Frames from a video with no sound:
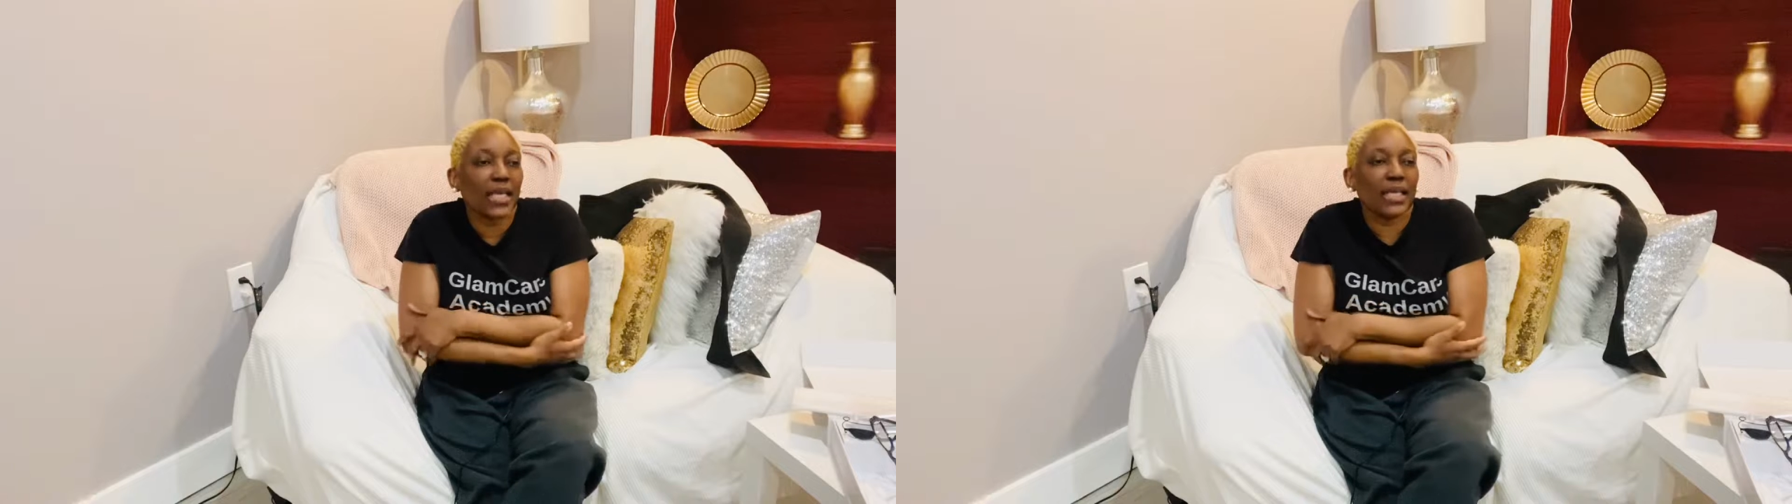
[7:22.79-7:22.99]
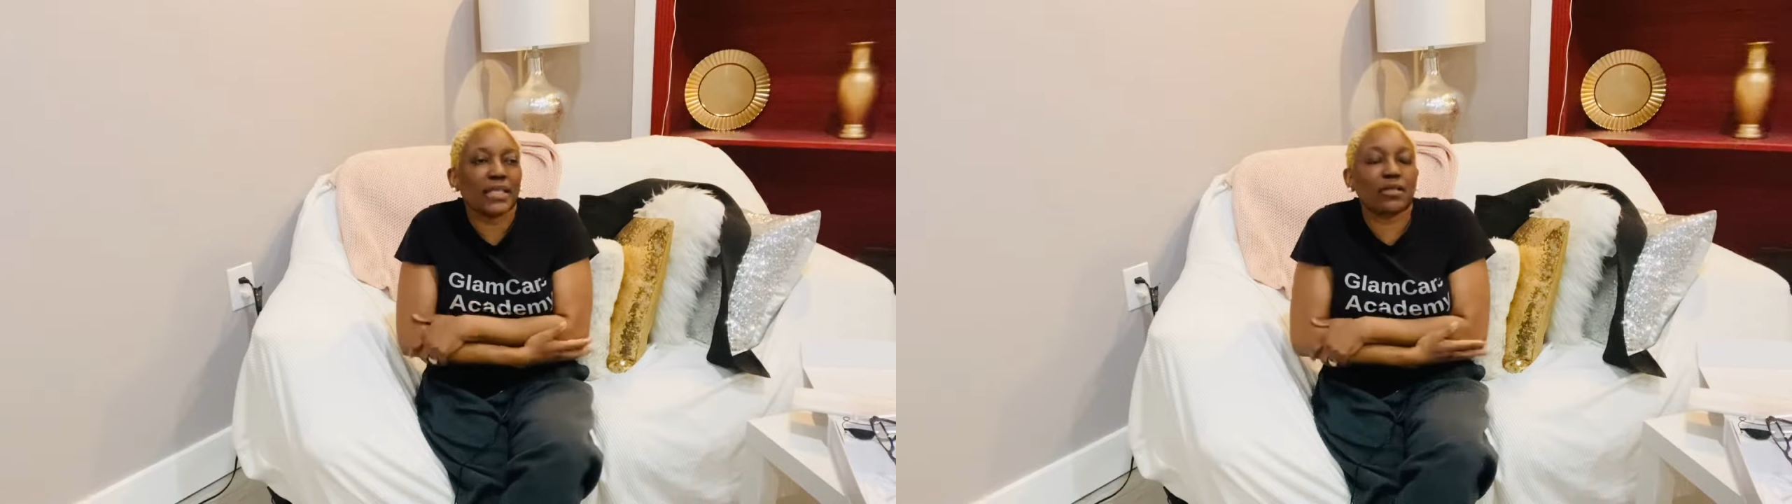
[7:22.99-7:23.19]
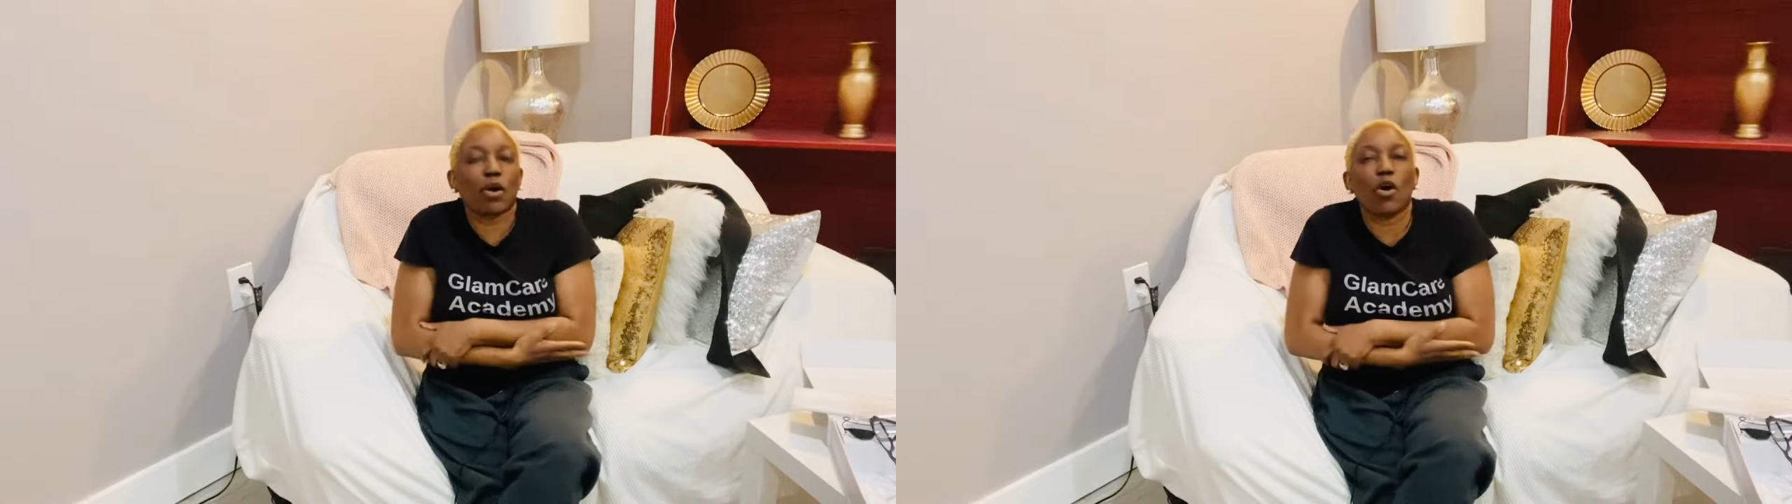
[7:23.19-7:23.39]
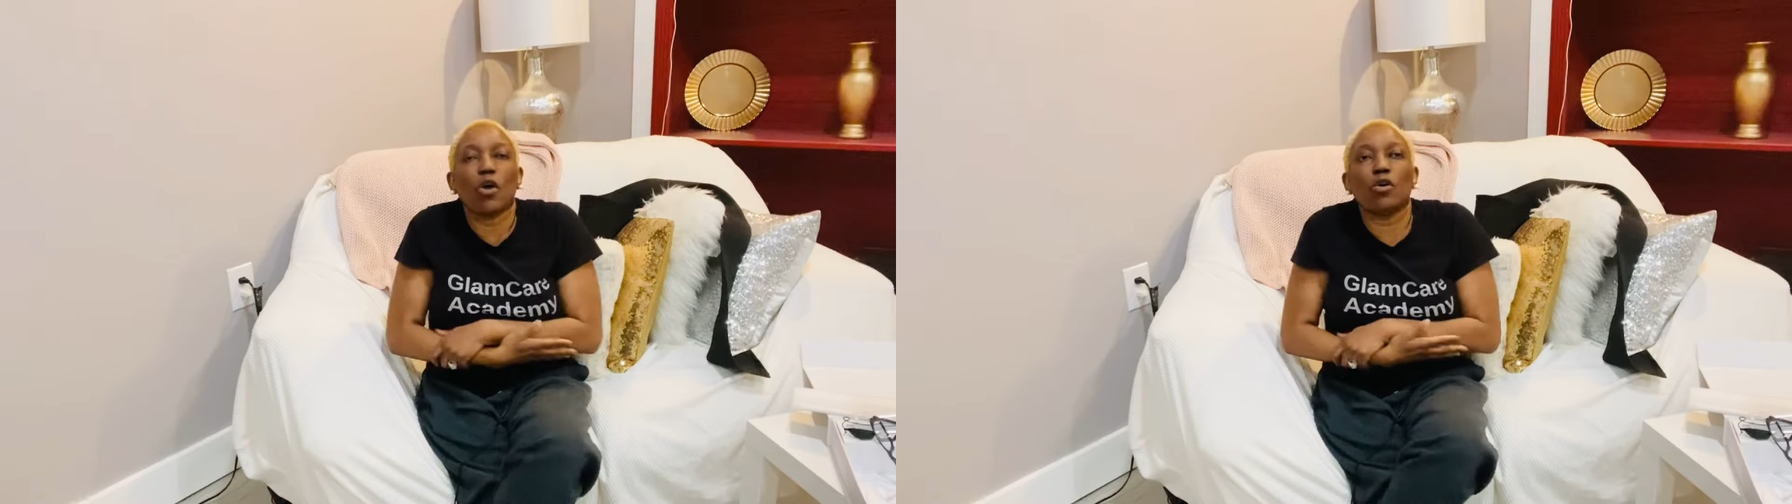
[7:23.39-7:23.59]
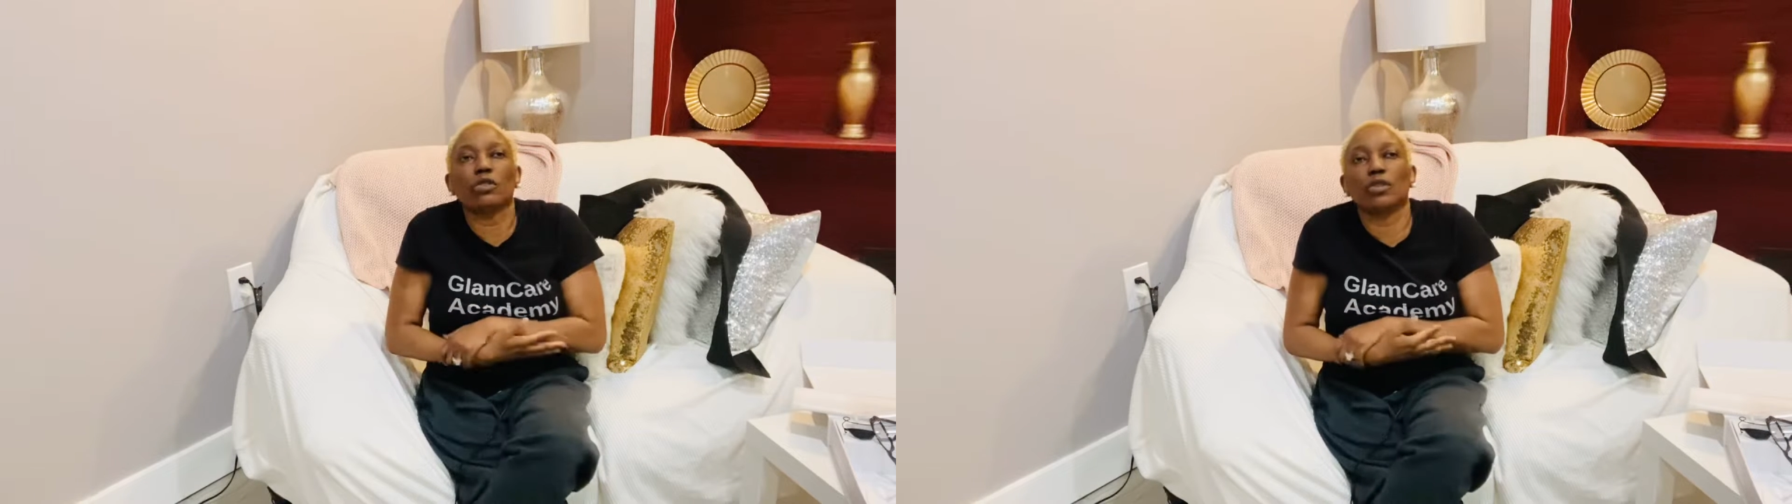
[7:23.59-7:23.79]
It's
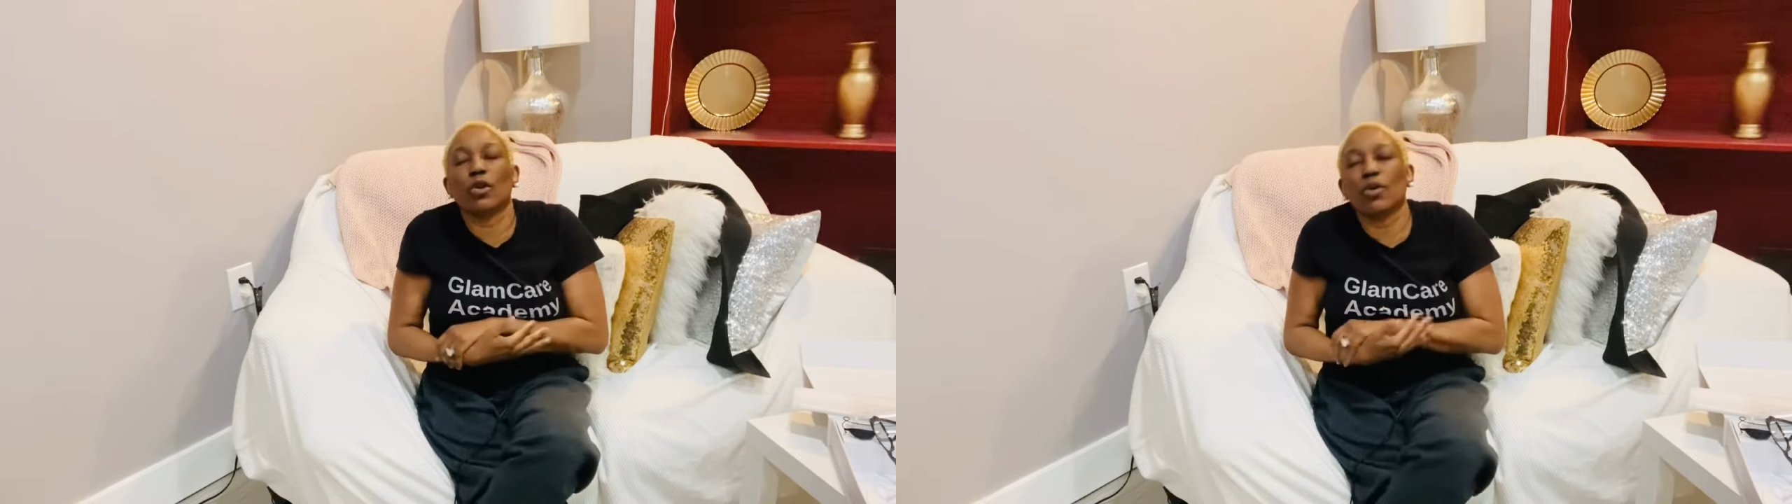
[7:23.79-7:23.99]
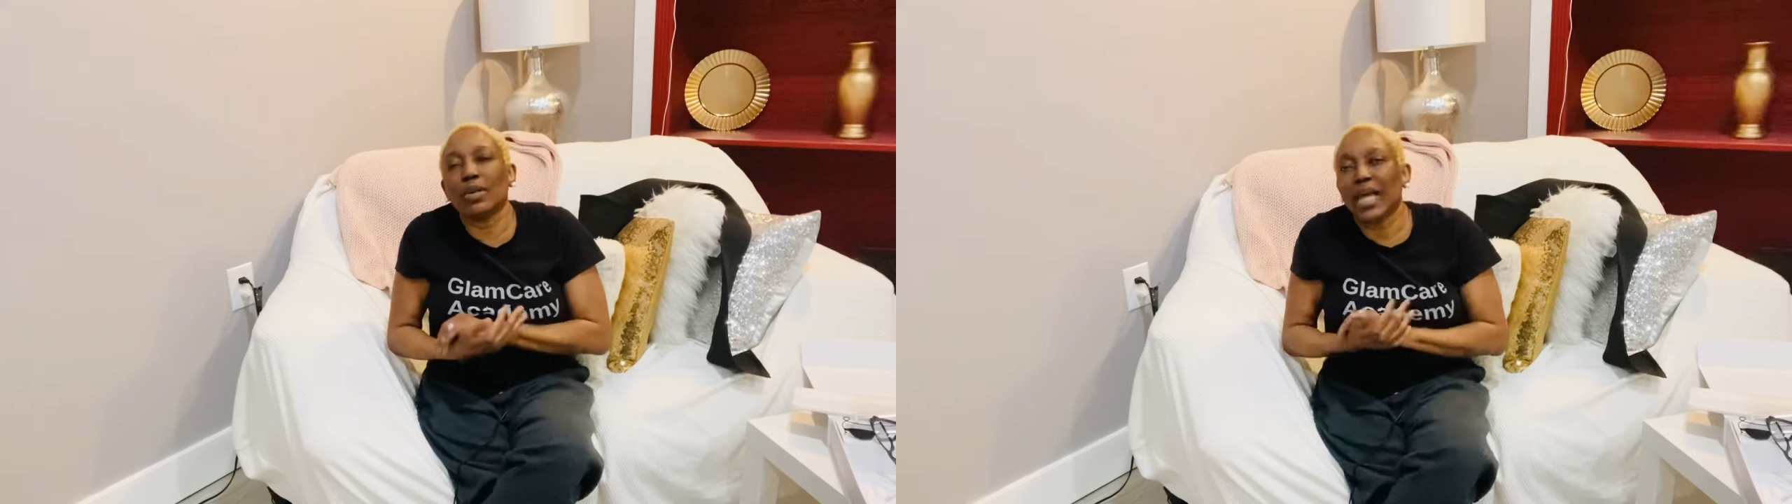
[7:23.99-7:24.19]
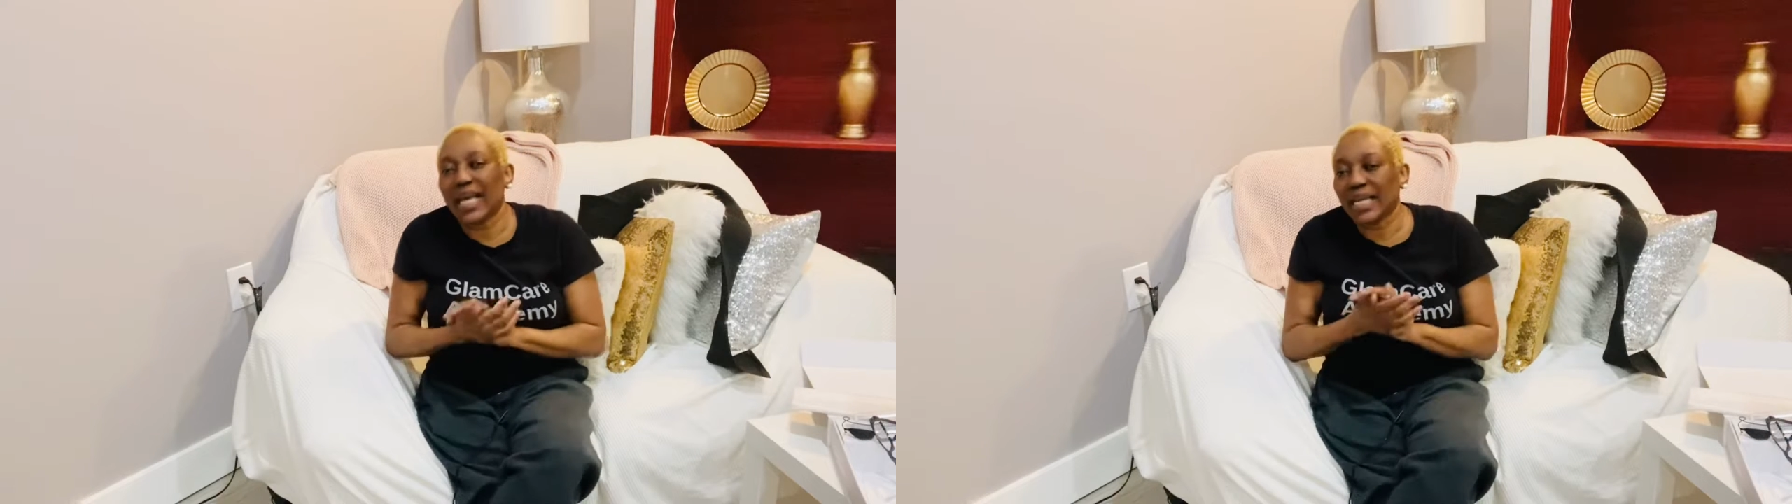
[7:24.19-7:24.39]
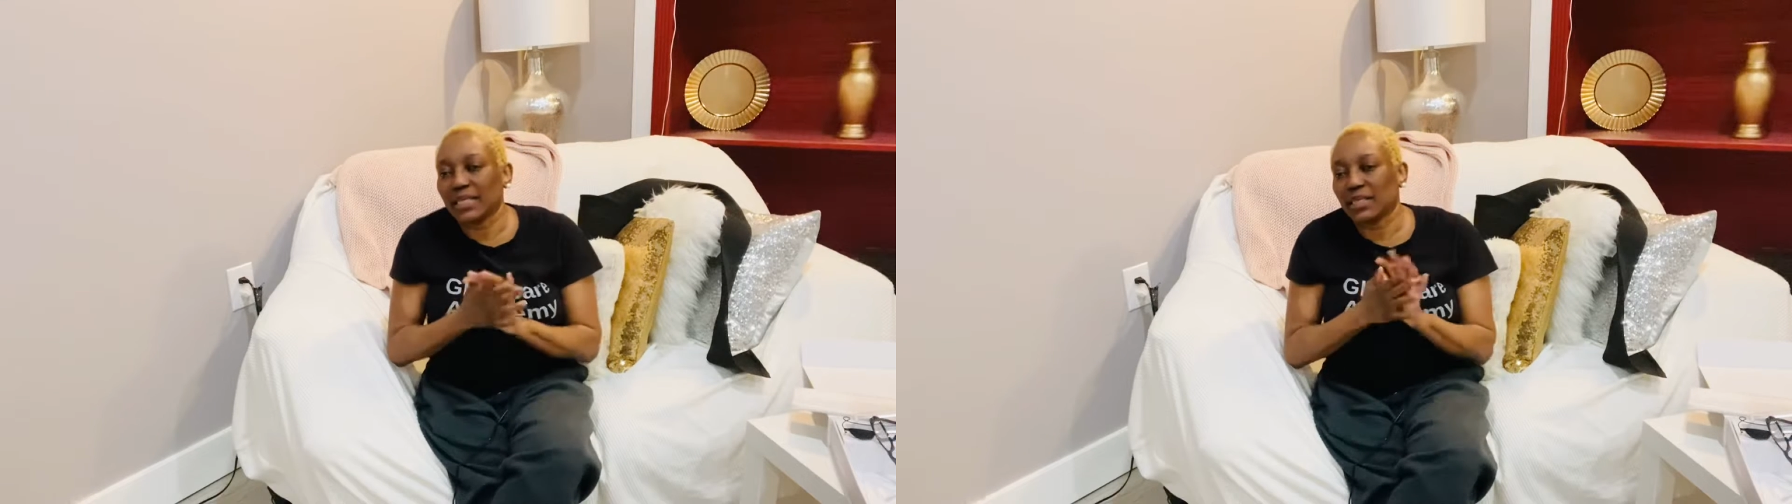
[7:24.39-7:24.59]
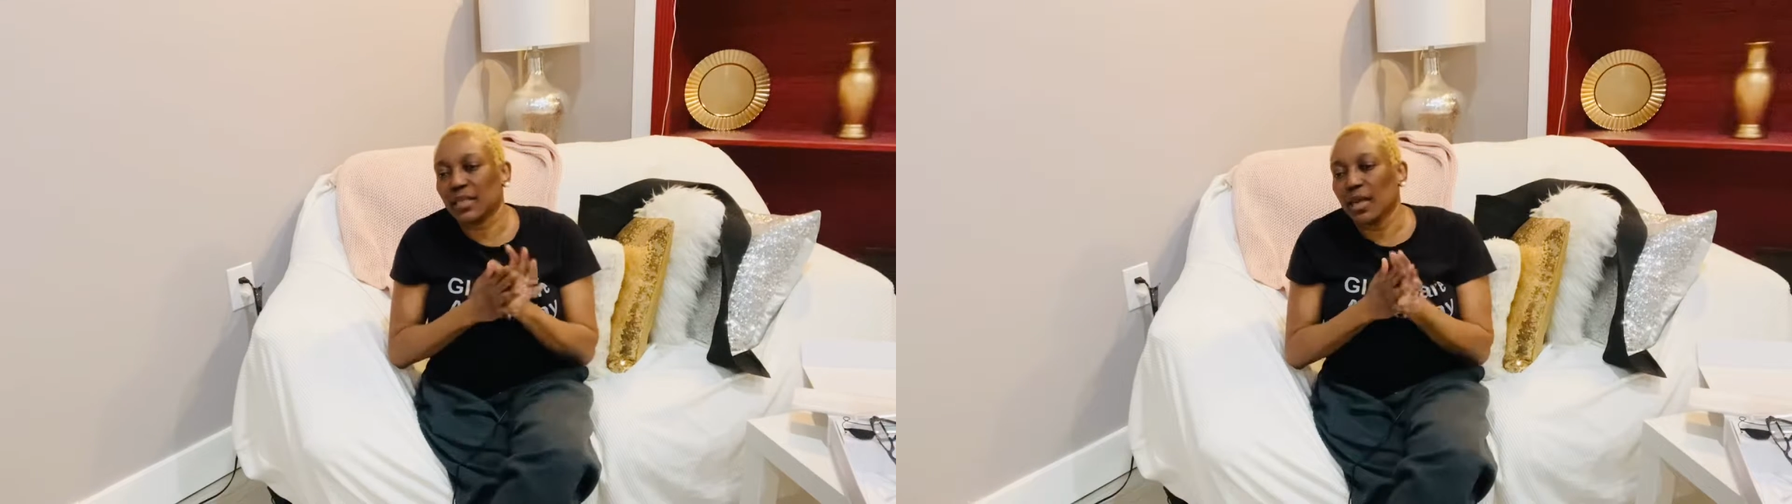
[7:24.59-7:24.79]
called low light,